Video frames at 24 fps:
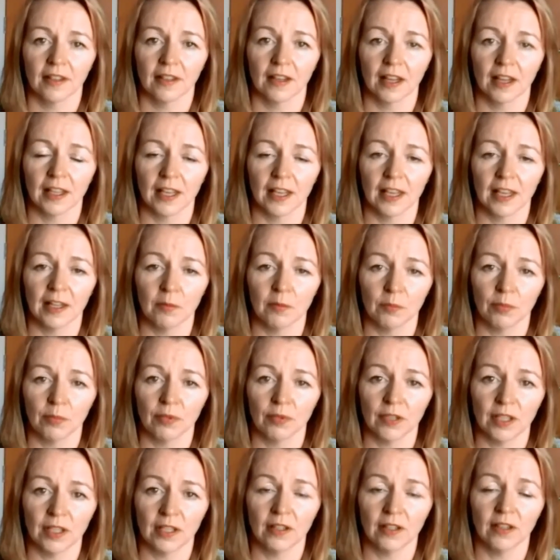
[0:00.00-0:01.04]
Again,
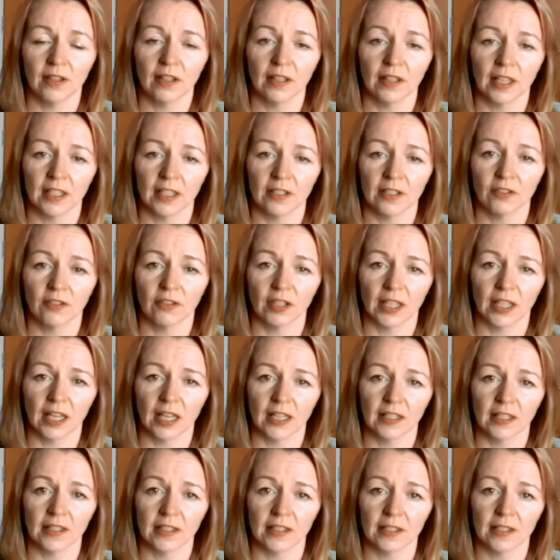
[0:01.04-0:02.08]
breathe and let it
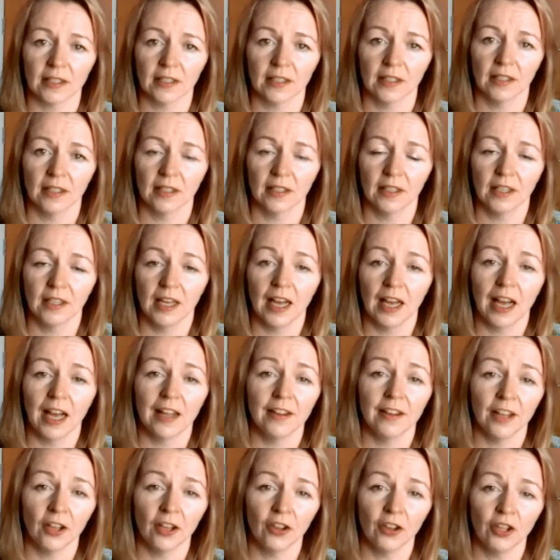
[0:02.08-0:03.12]
relax.
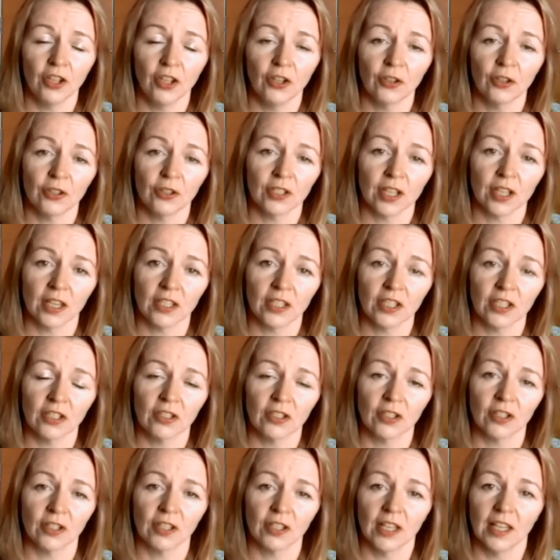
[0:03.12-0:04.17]
And now that you're starting
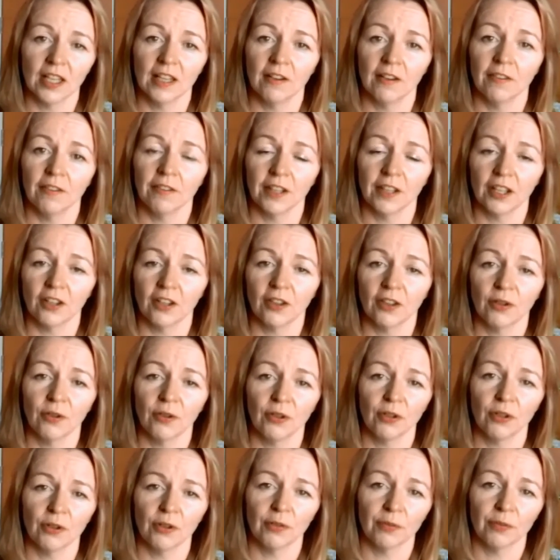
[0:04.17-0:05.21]
to flick through
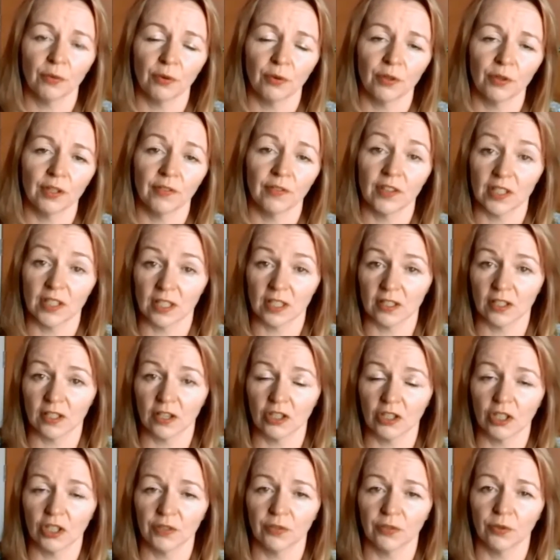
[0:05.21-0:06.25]
your phone, if it's a
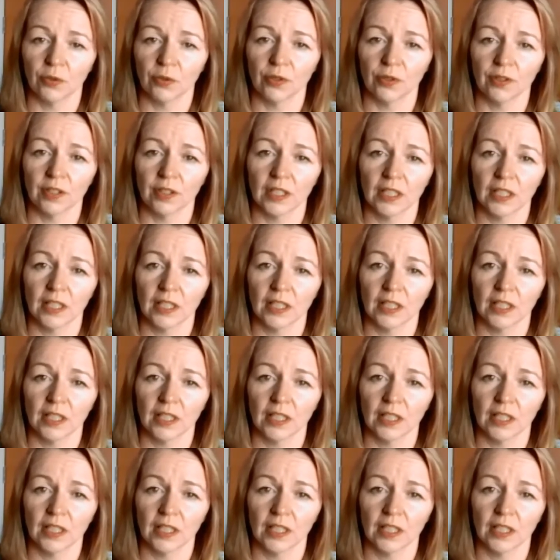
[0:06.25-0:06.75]
touch phone,